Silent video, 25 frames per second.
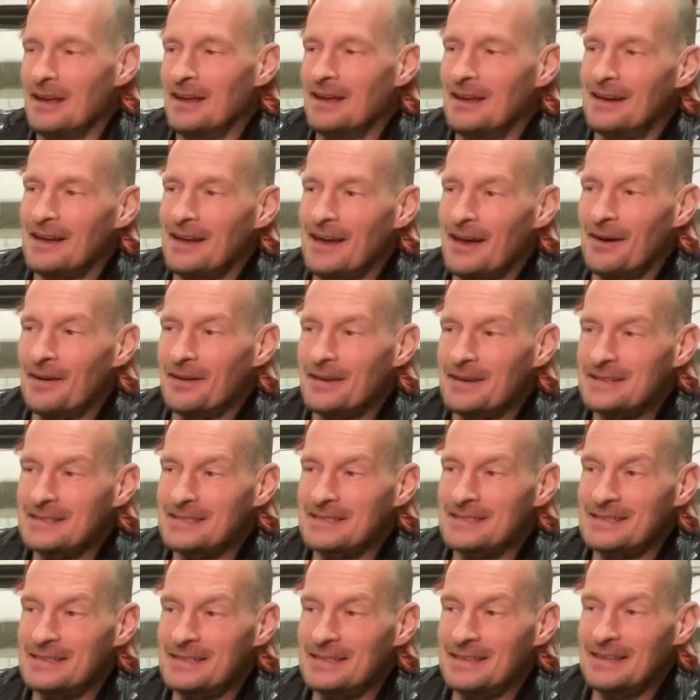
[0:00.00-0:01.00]
Now his
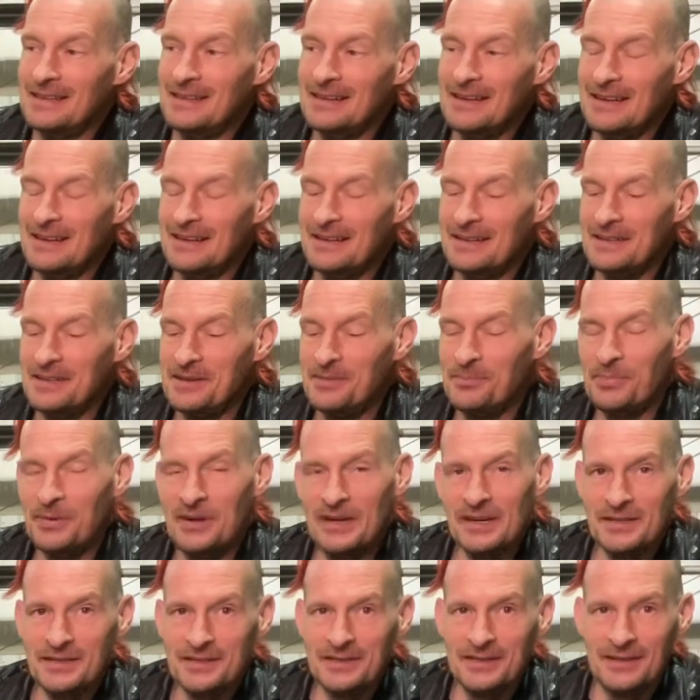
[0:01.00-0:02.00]

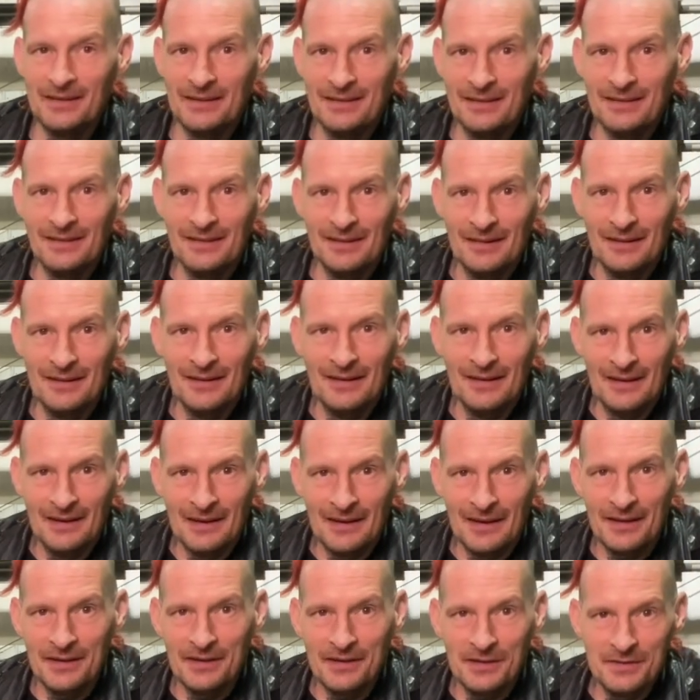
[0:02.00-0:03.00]
depiction
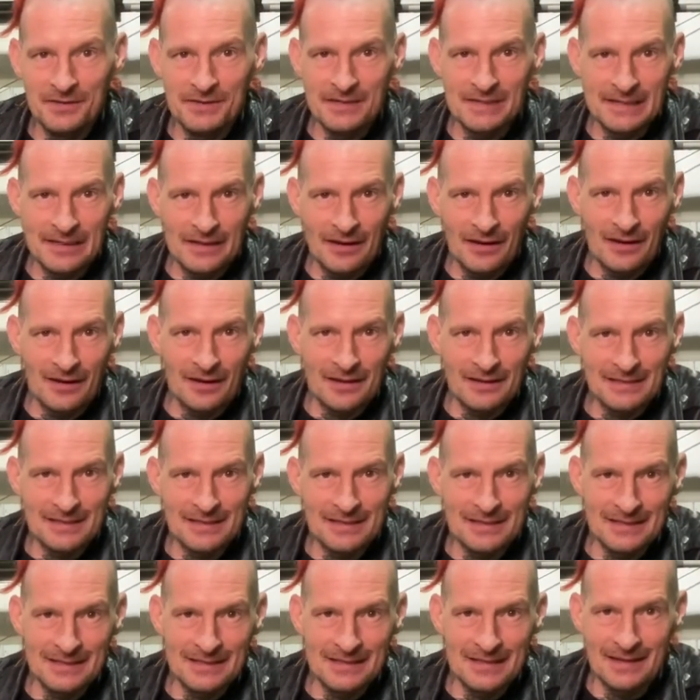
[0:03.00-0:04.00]
and using an
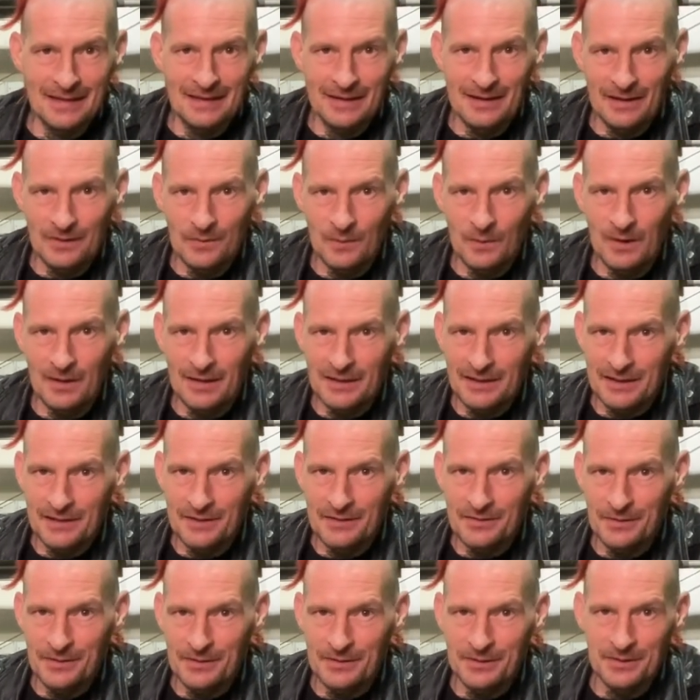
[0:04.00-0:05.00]
oxyacetylene welding
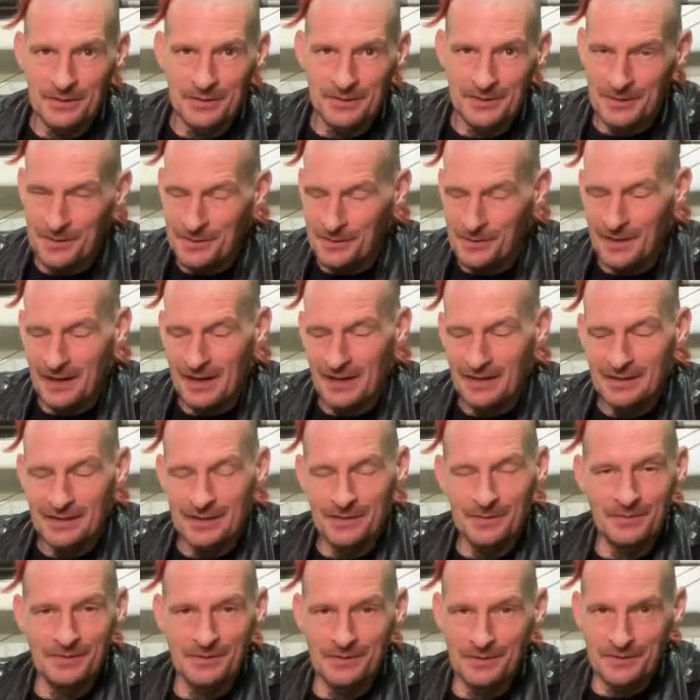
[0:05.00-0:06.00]
torch was correct. He
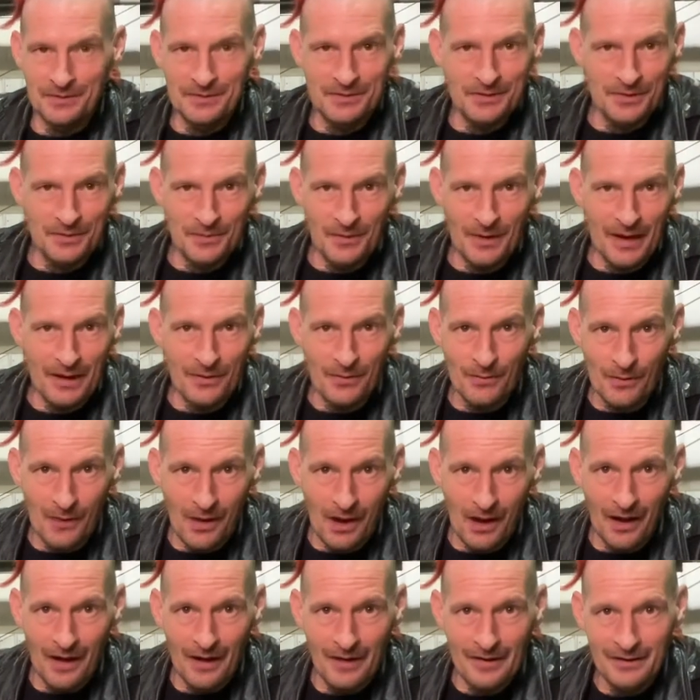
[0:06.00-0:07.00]
was using the right
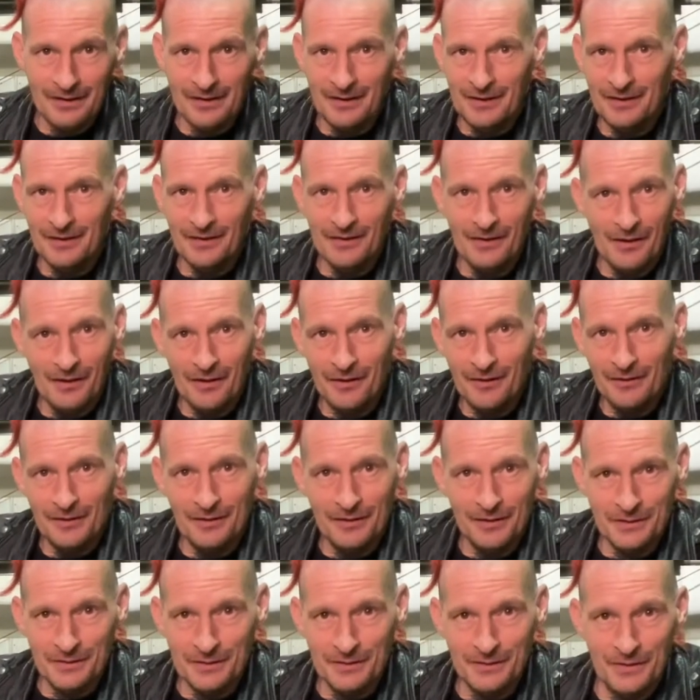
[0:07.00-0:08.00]
rod. It all
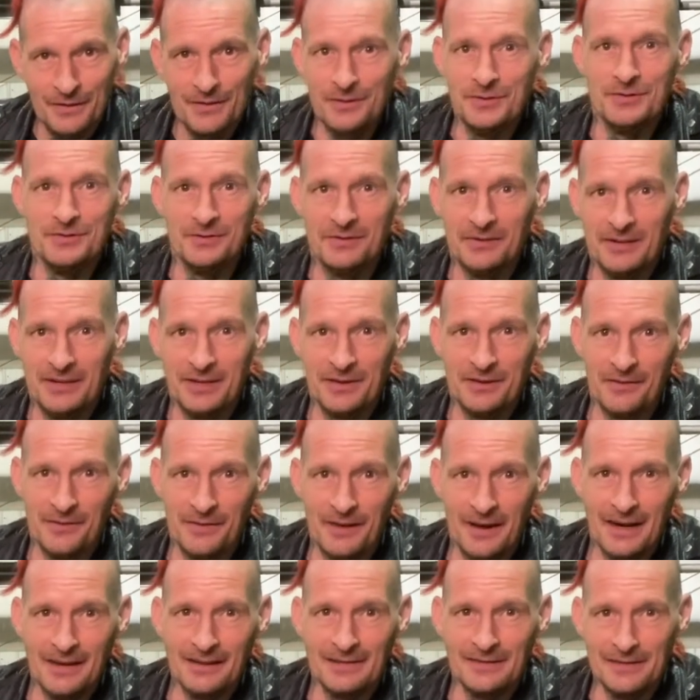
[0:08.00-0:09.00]
looked visually
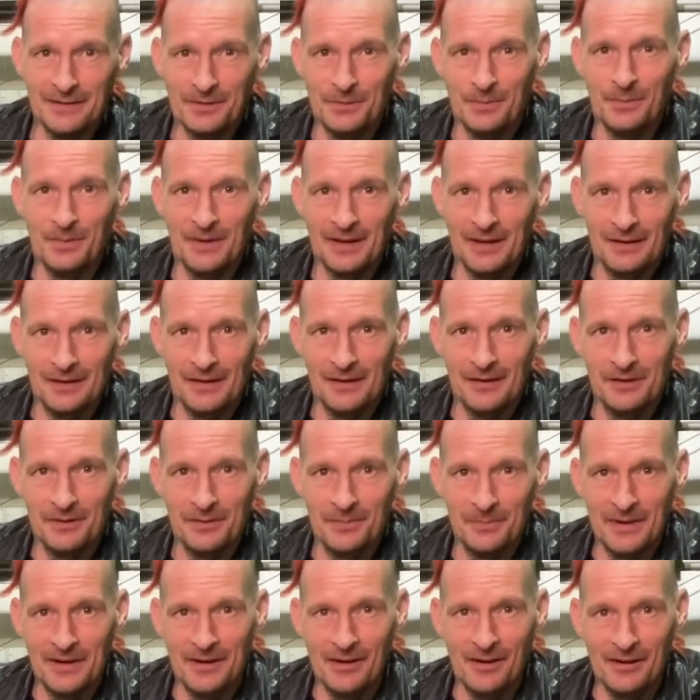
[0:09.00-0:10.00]
correct. It would be a little
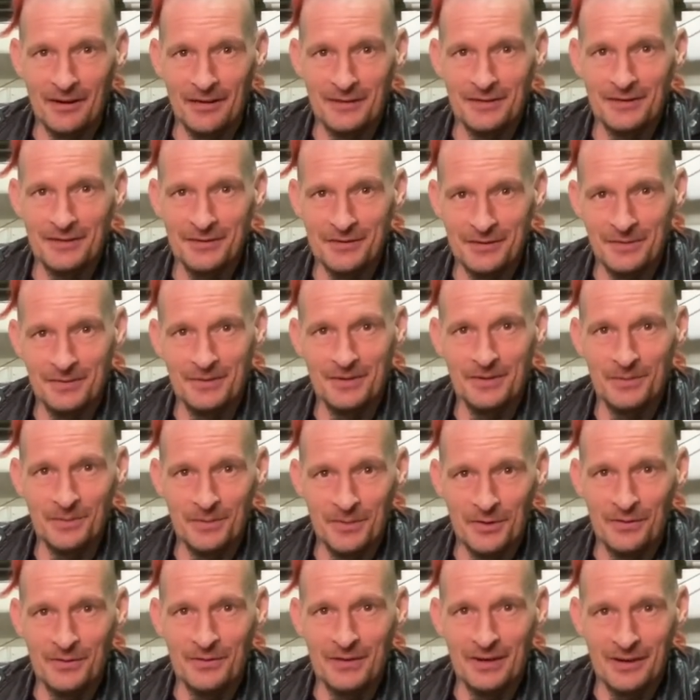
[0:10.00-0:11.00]
bit hard to do in a
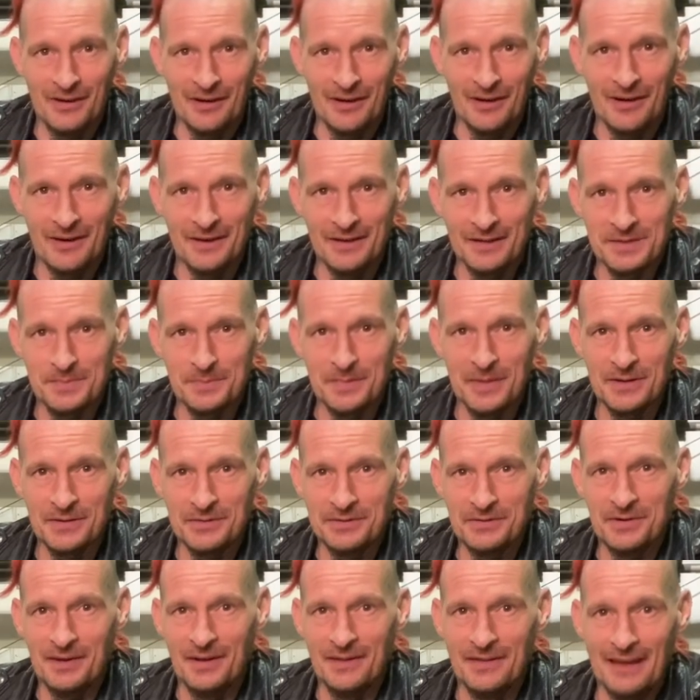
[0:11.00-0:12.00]
movie car,
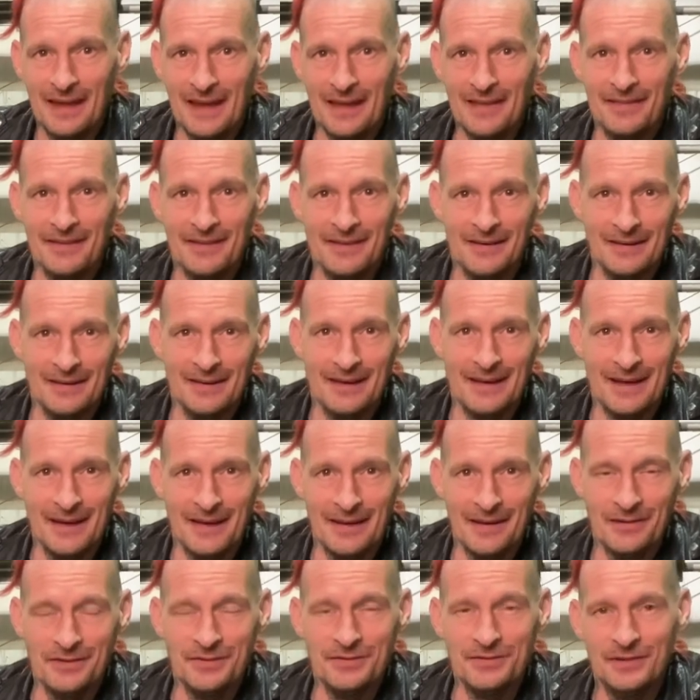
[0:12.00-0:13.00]
especially on that thin a
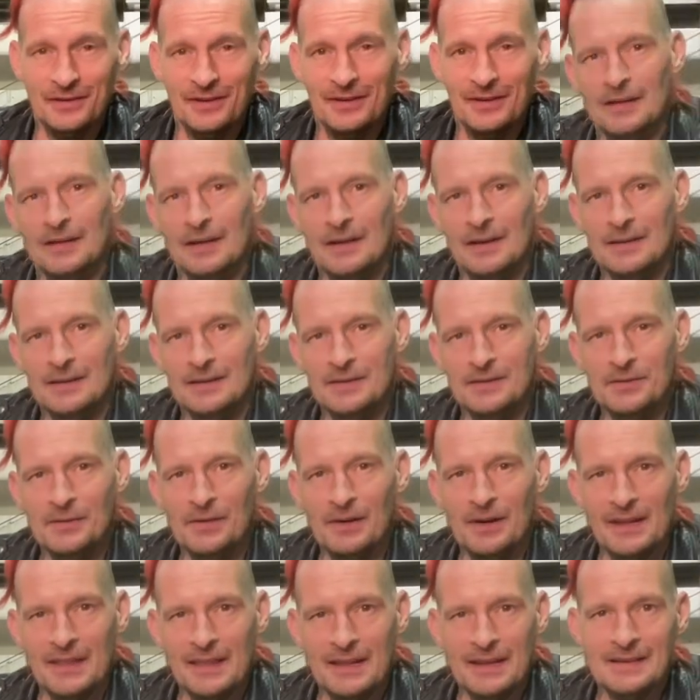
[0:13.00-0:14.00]
gauge. So
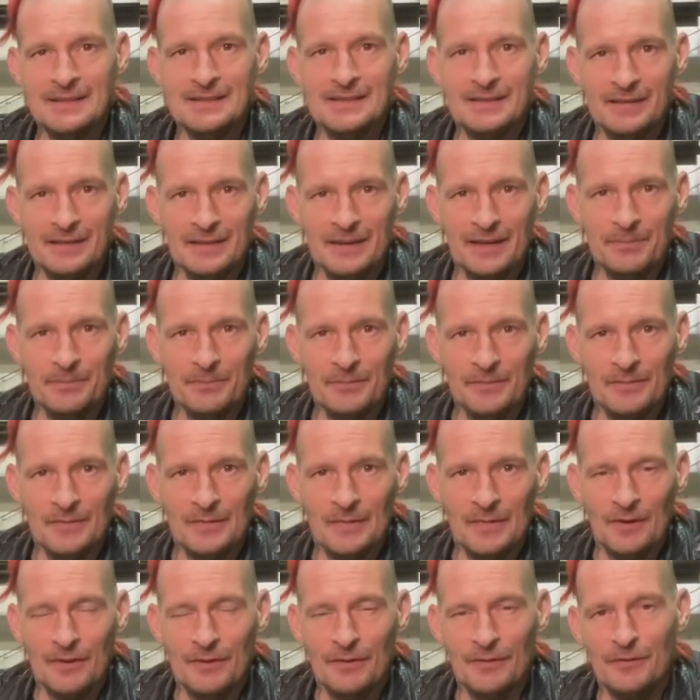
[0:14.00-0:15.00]
on this clip,
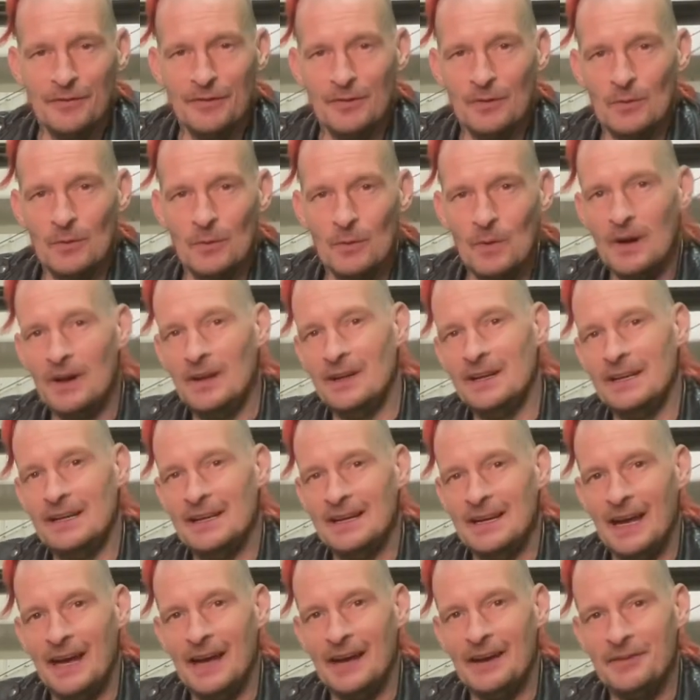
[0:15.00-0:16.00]
for welding
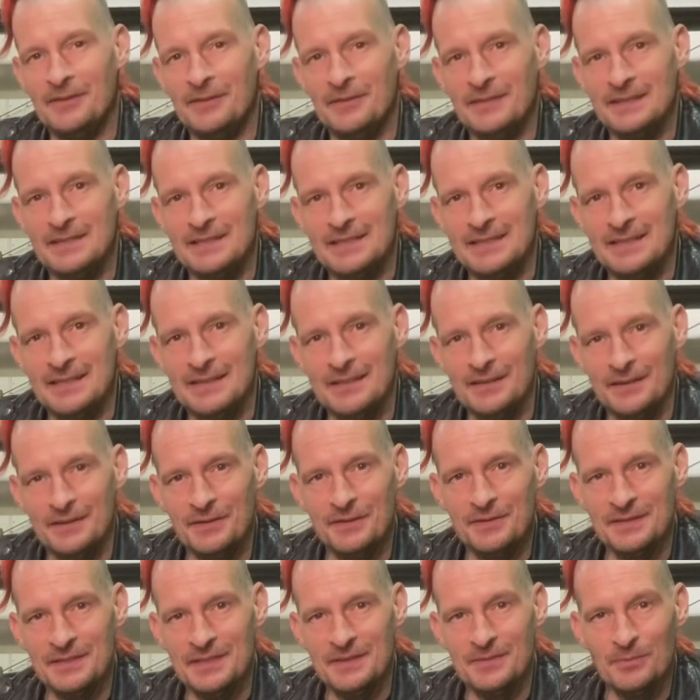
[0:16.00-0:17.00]
accuracy and
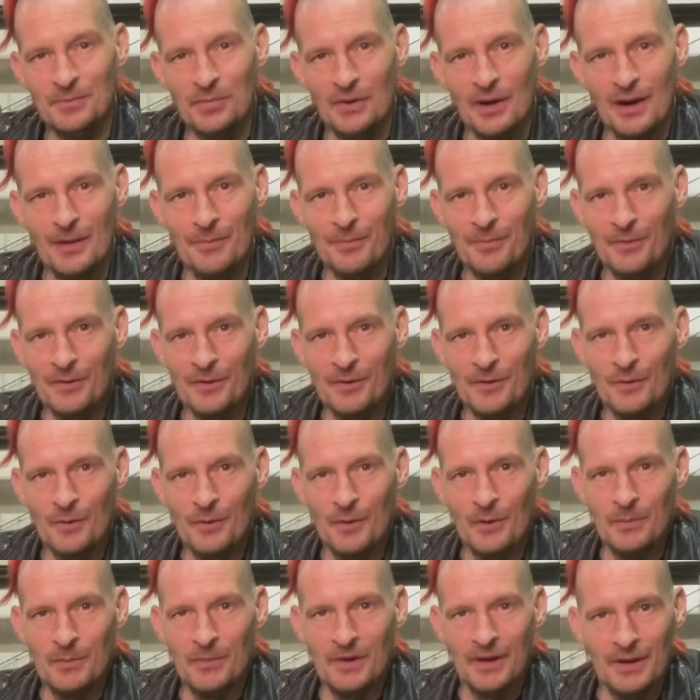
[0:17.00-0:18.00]
using proper
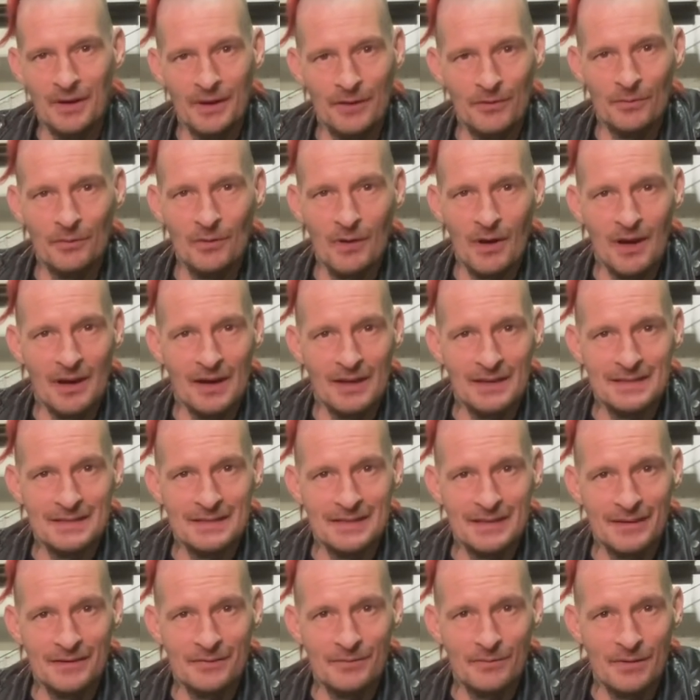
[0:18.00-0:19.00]
equipment and rods,
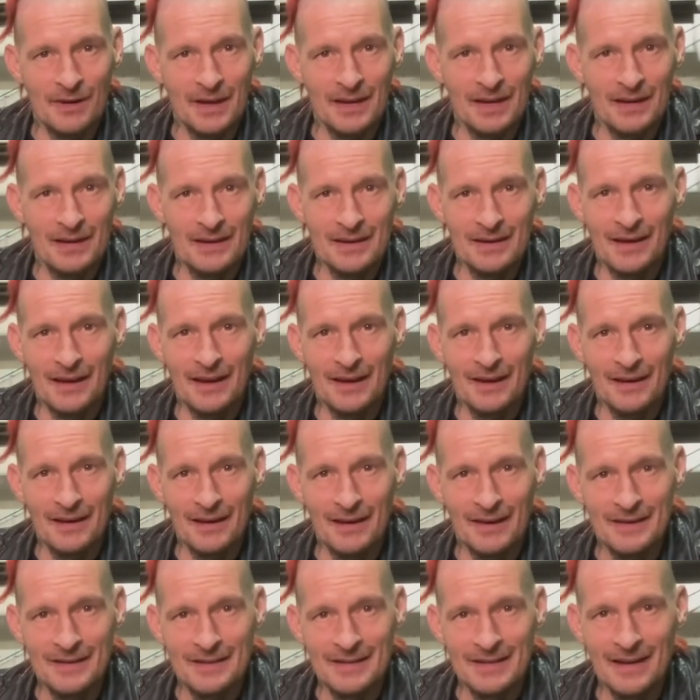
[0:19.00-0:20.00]
I'd rate it 9 out
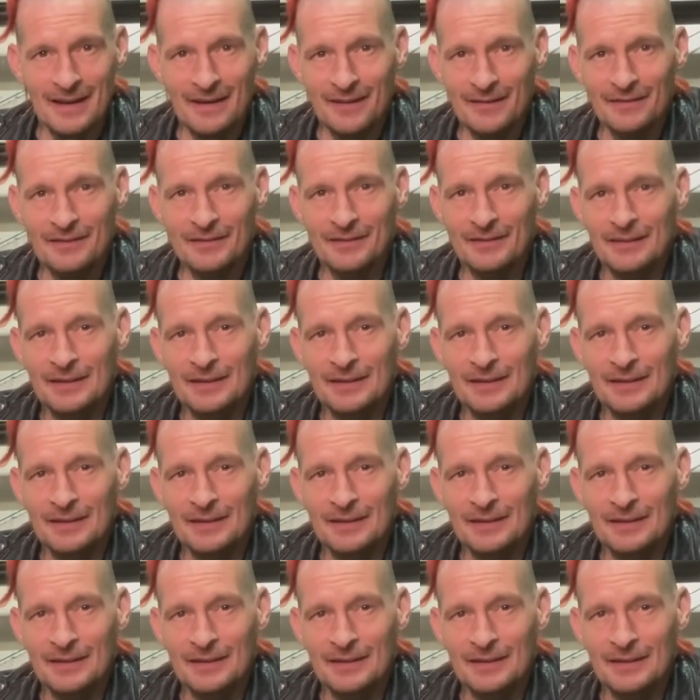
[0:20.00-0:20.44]
of 10.